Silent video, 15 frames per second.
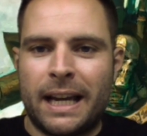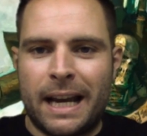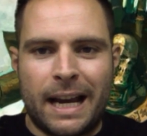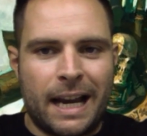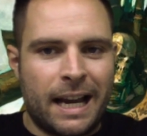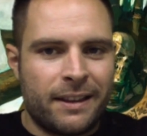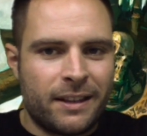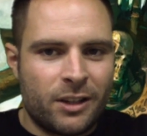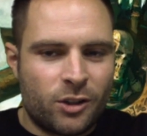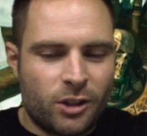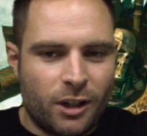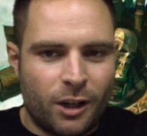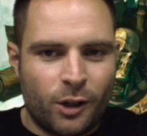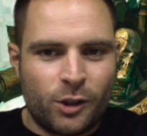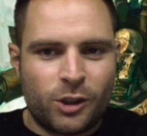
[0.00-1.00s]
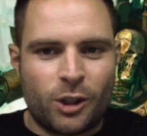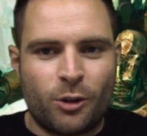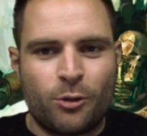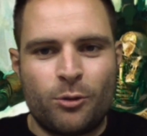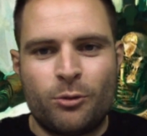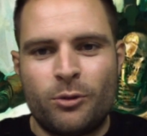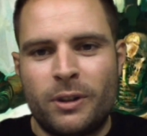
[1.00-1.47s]
and then charge,
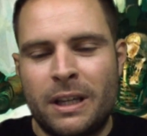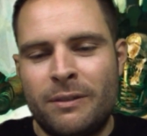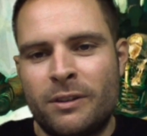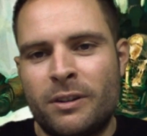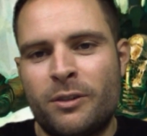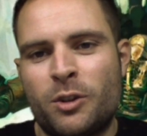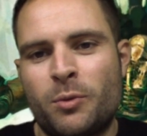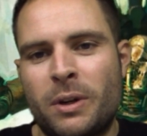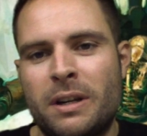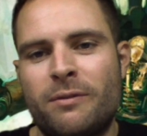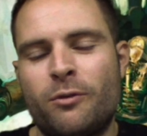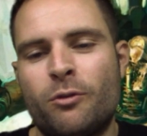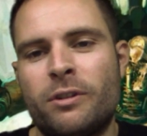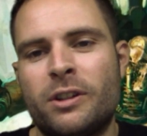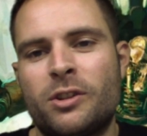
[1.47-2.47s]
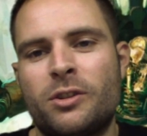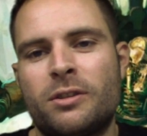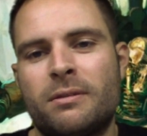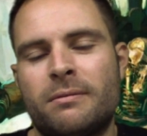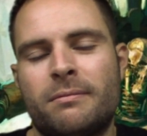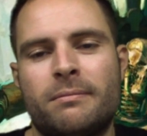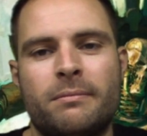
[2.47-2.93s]
so even in a 24-inch
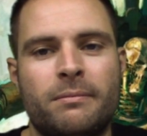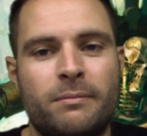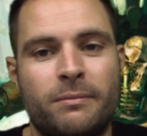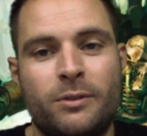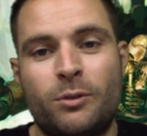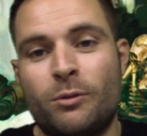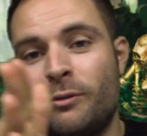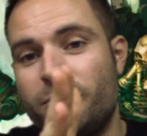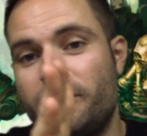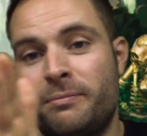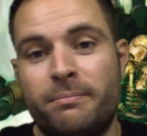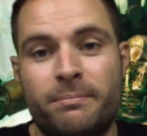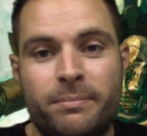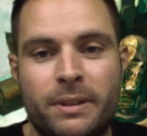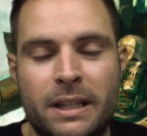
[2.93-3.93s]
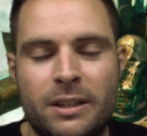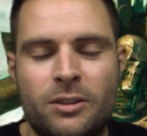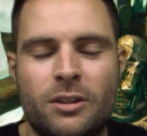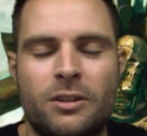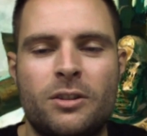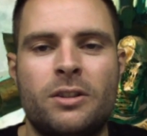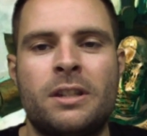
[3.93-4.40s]
sort of
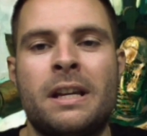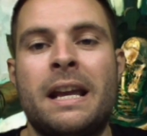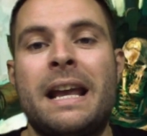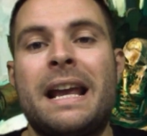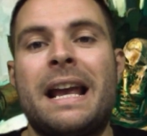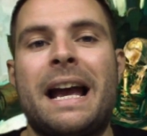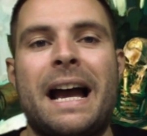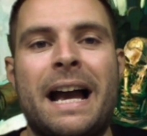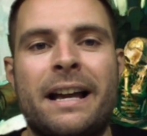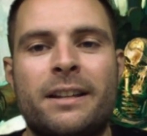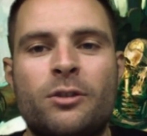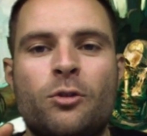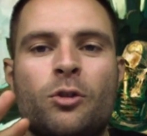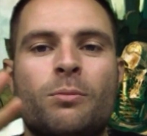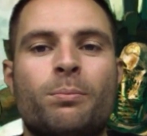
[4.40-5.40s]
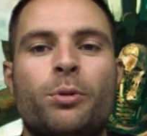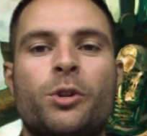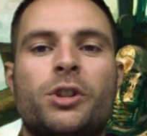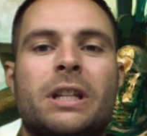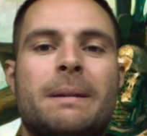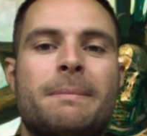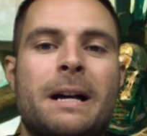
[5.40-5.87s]
distance, and you can
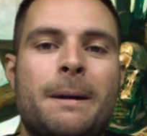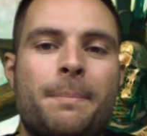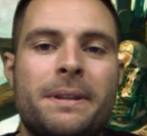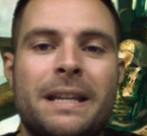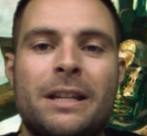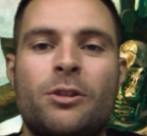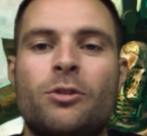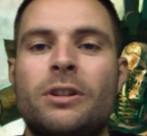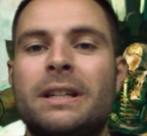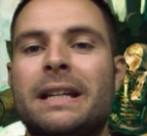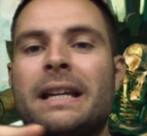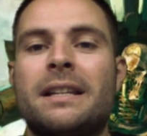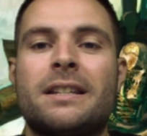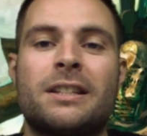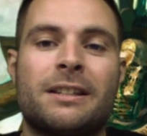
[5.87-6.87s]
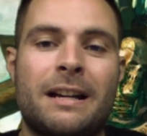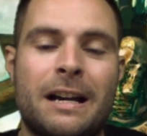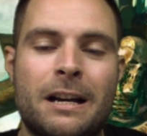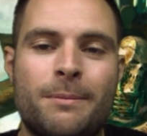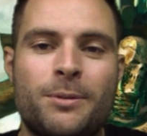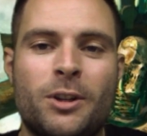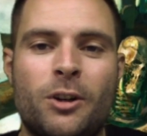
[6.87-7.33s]
push them up, and then you can get the
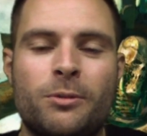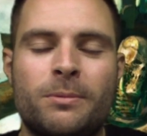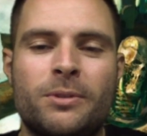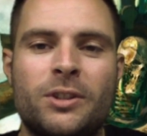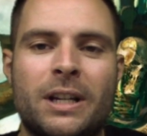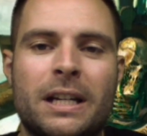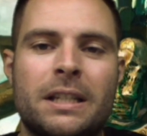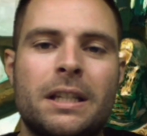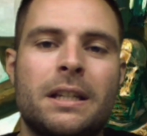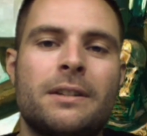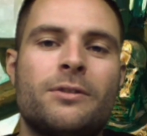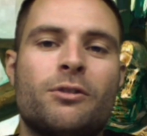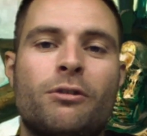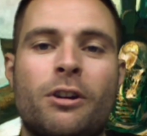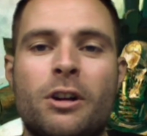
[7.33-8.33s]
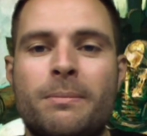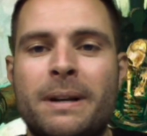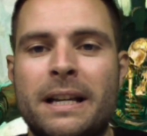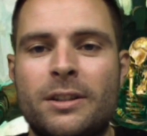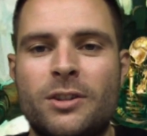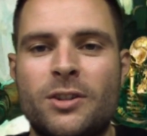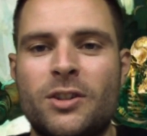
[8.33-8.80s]
scarabs holding objectives.
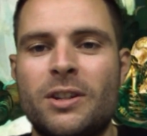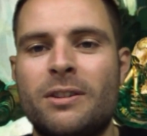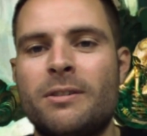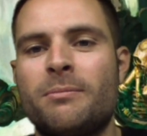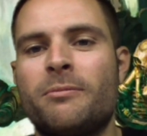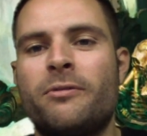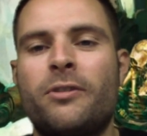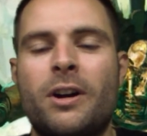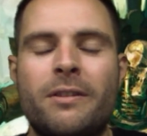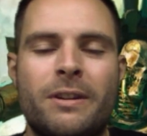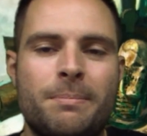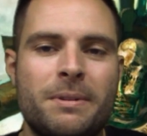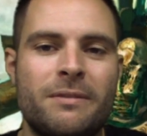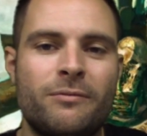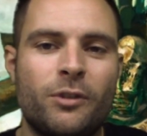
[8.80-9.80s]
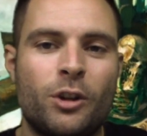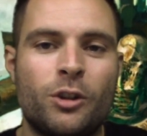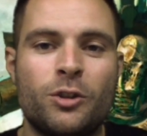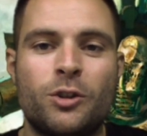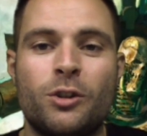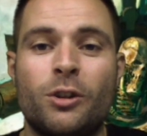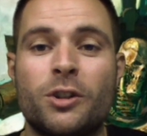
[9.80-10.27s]
Chronomancers can give them 5-up
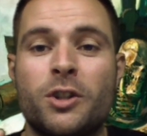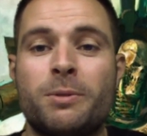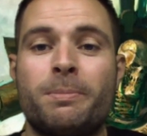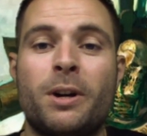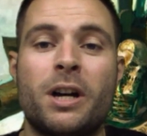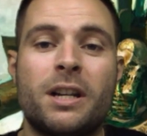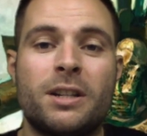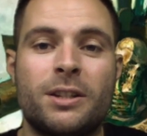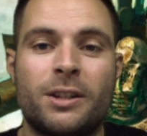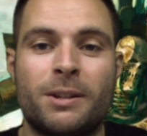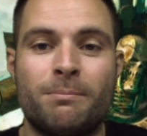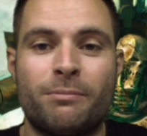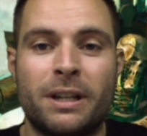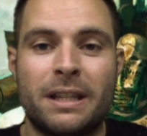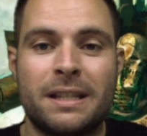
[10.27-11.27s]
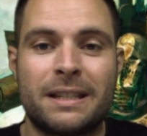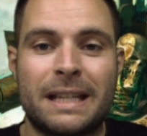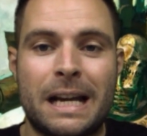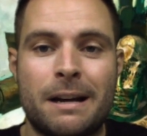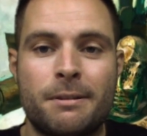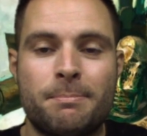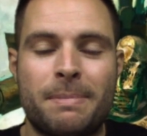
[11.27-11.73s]
invons. You've got the spiders that can bring the
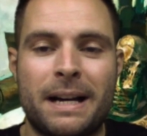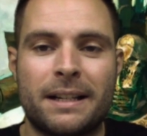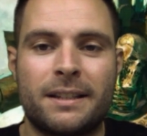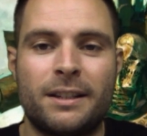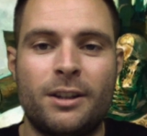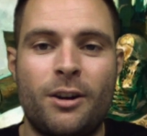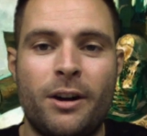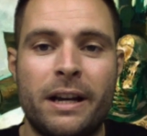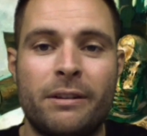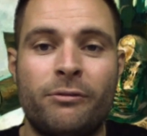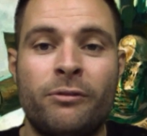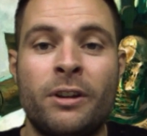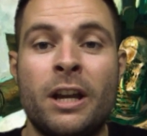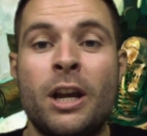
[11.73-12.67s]
scarabs back to life.